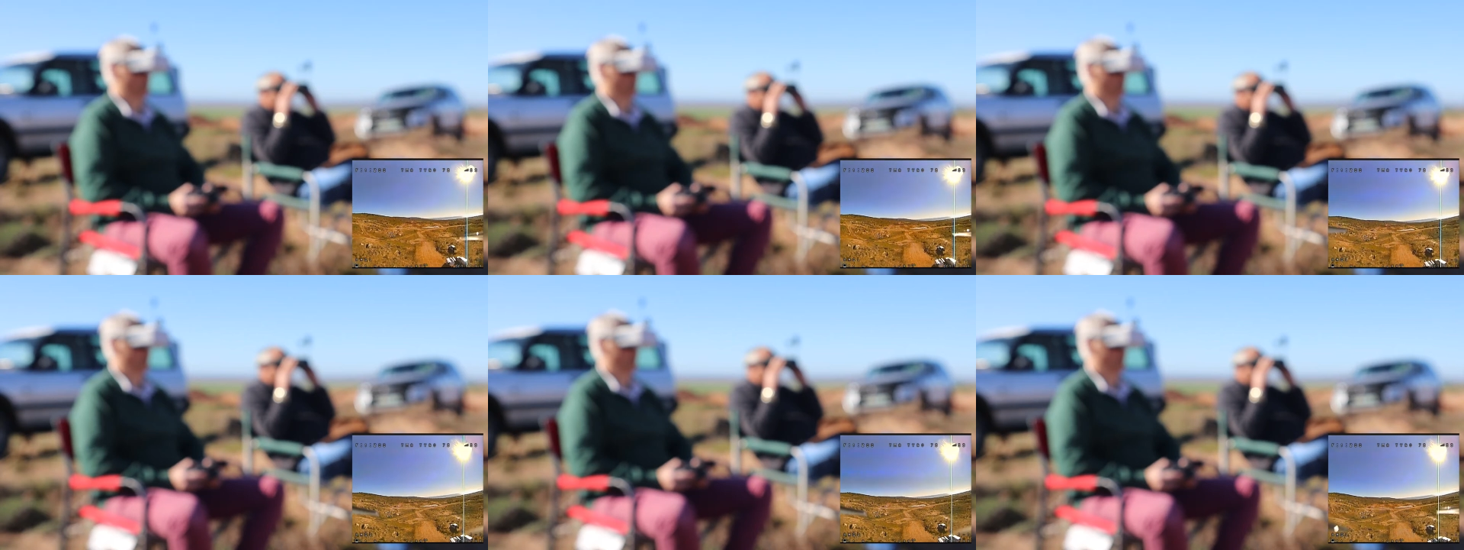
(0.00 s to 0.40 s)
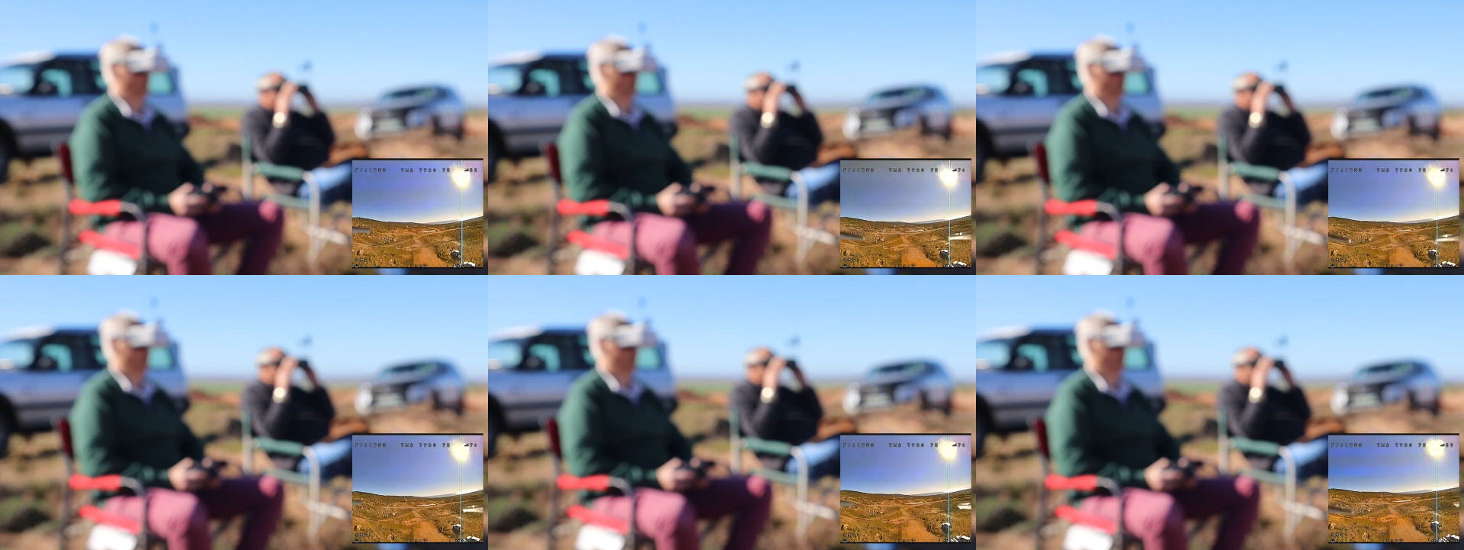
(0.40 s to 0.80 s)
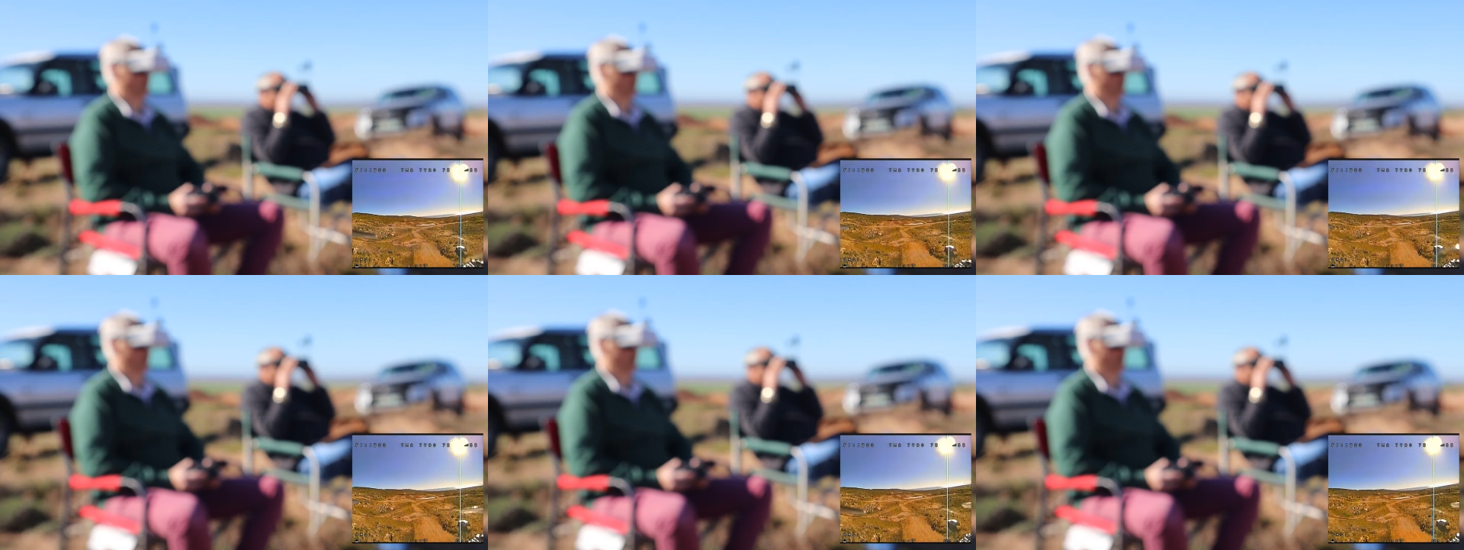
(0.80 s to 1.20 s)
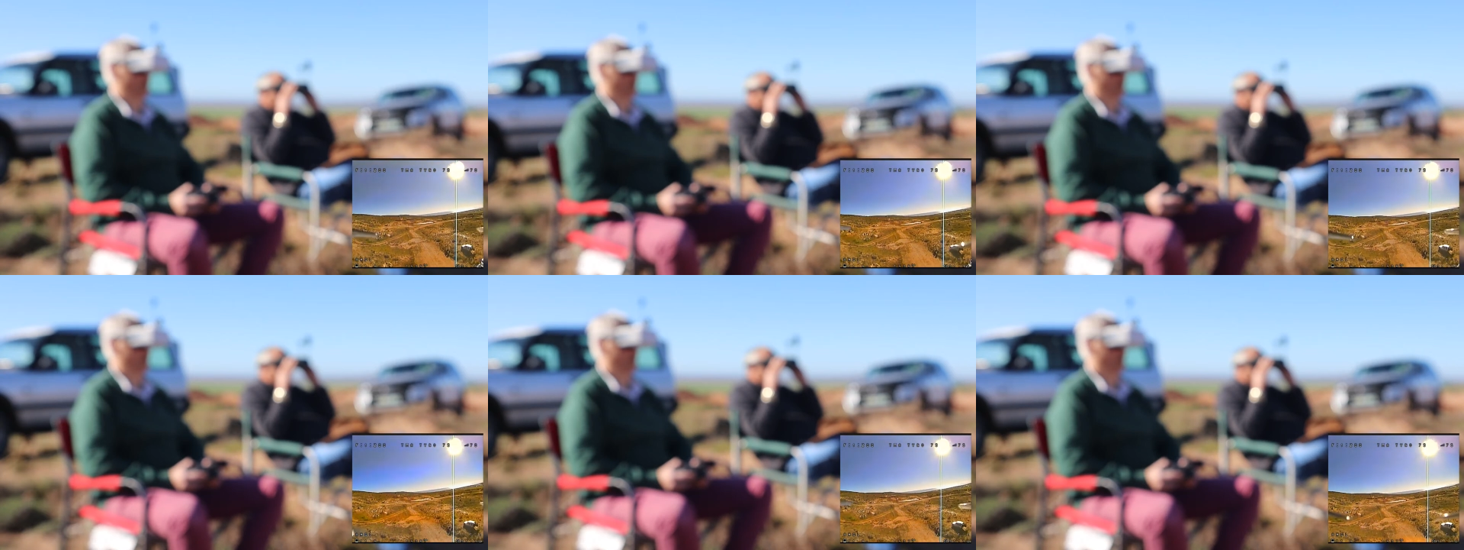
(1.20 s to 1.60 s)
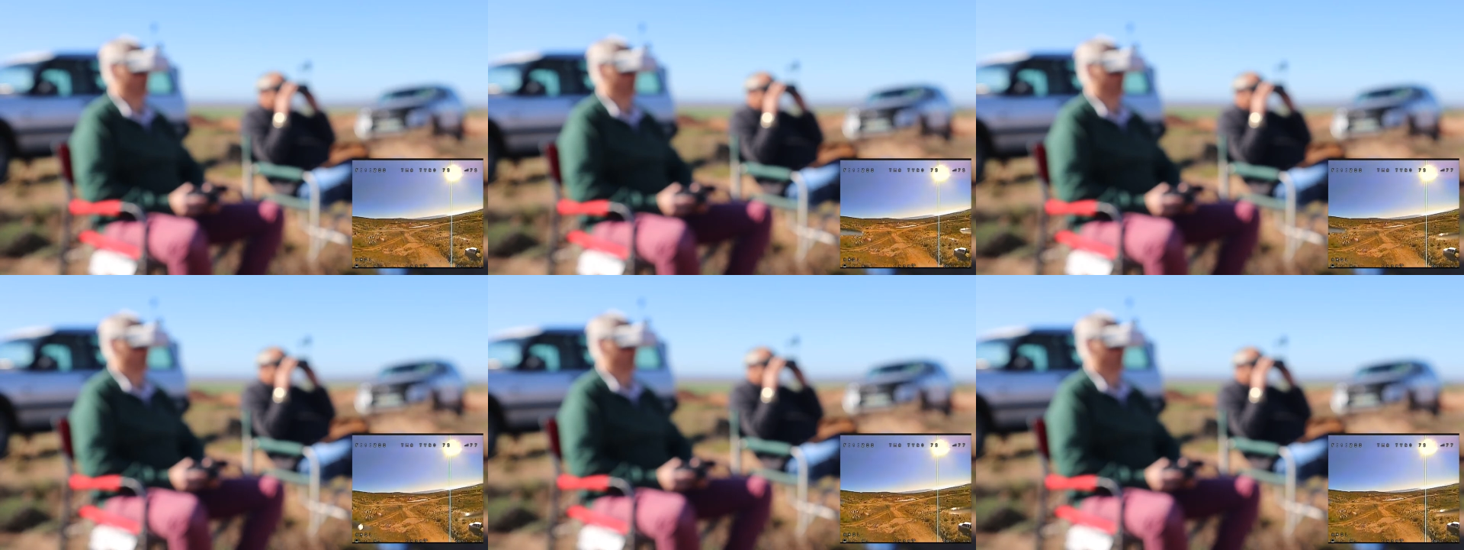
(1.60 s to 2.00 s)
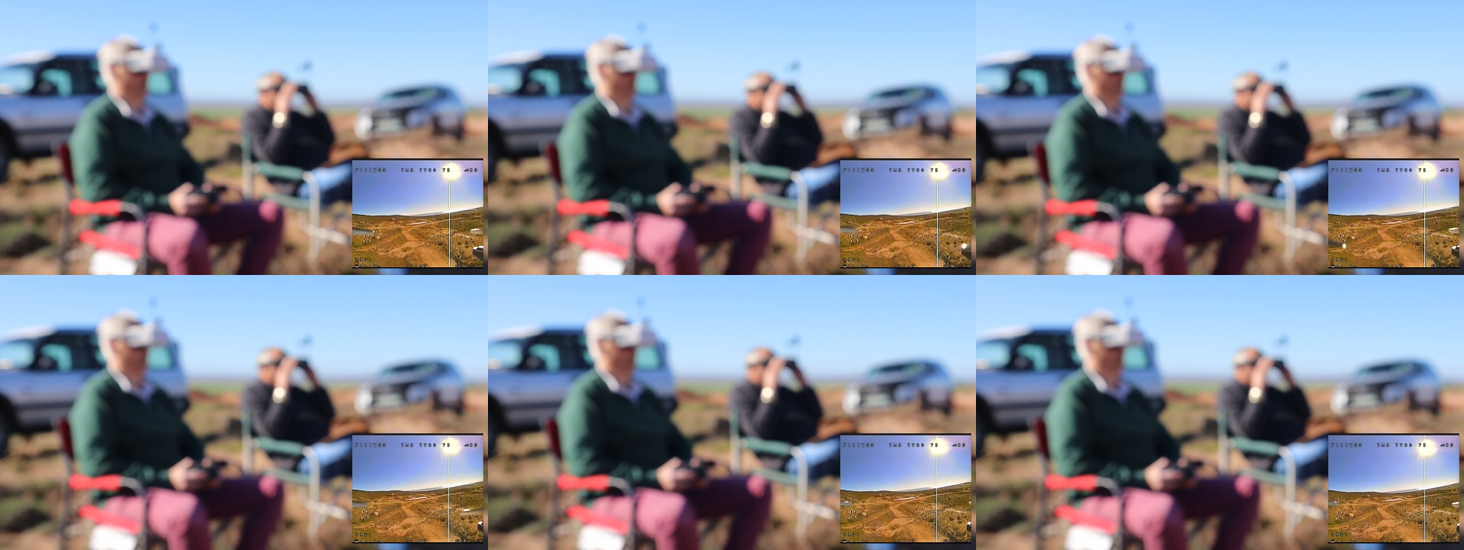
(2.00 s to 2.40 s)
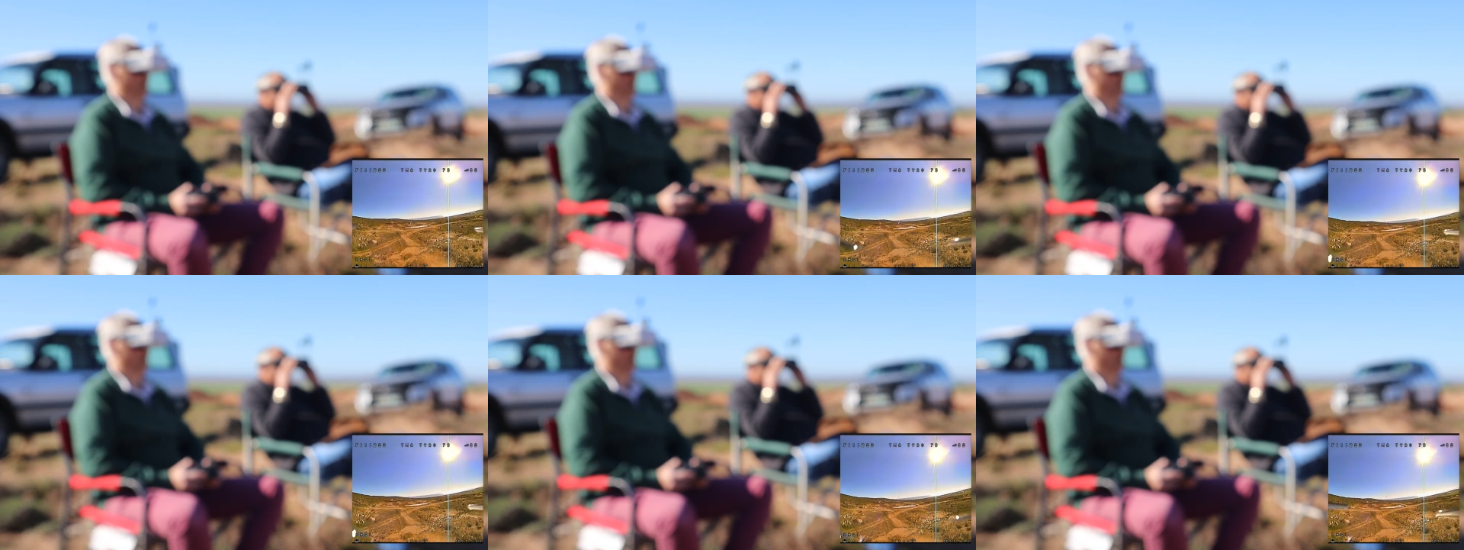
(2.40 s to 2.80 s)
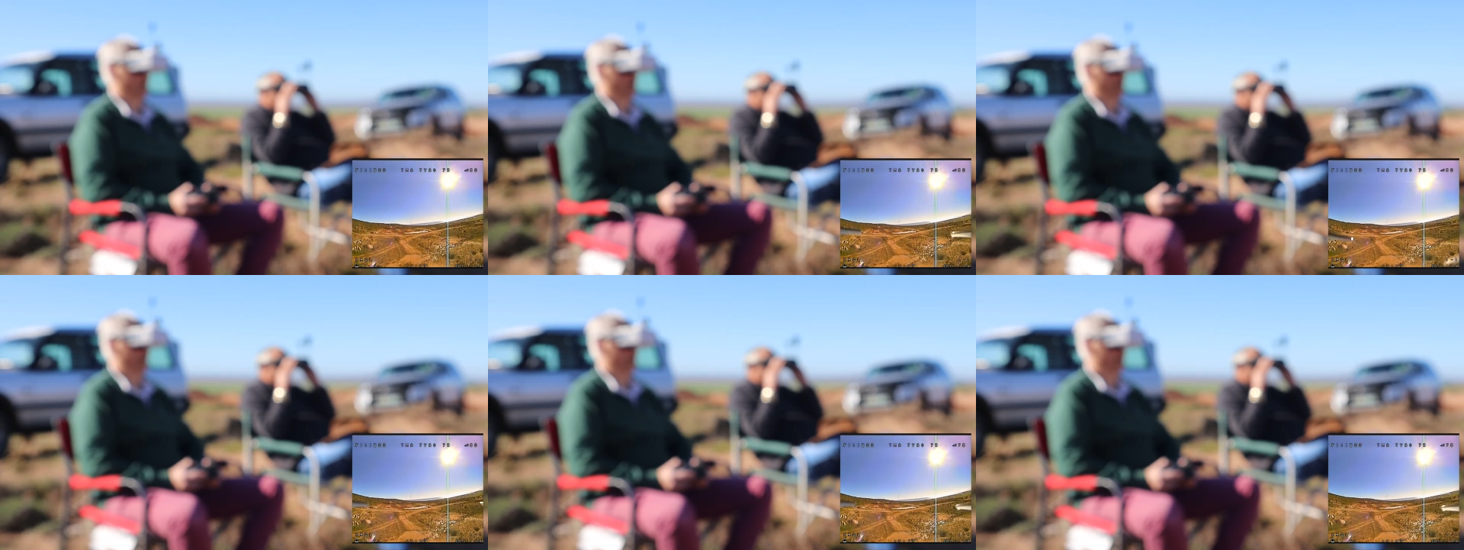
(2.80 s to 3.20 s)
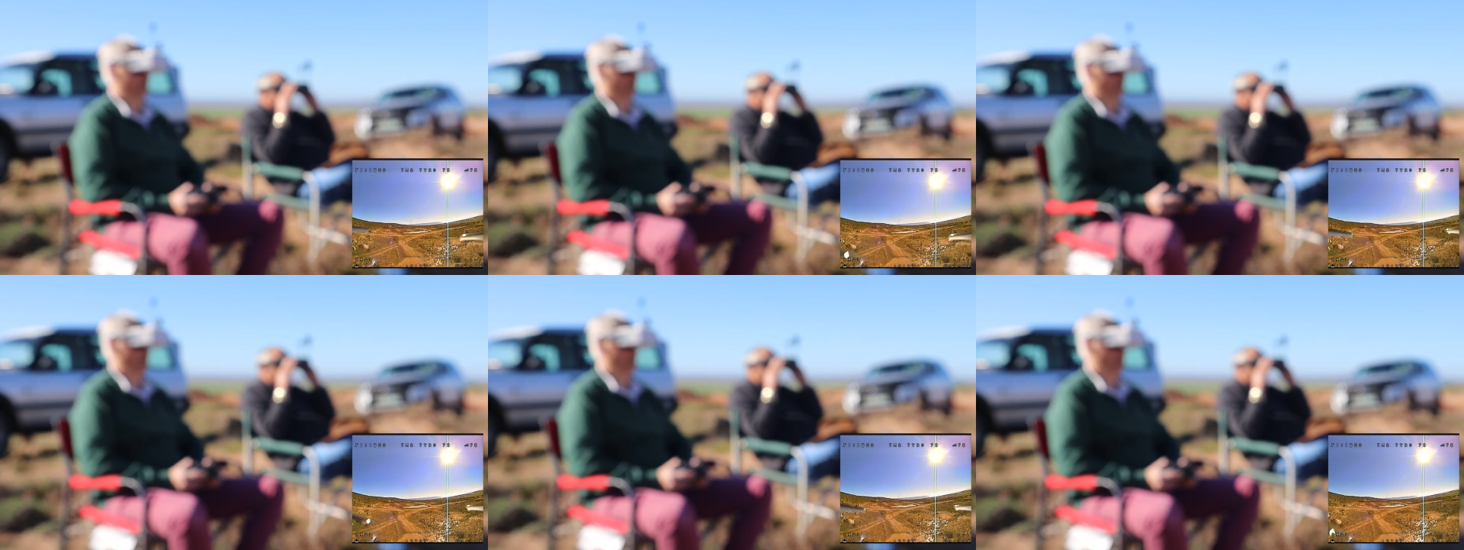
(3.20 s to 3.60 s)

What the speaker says: No face is visible, so there are no lips to read.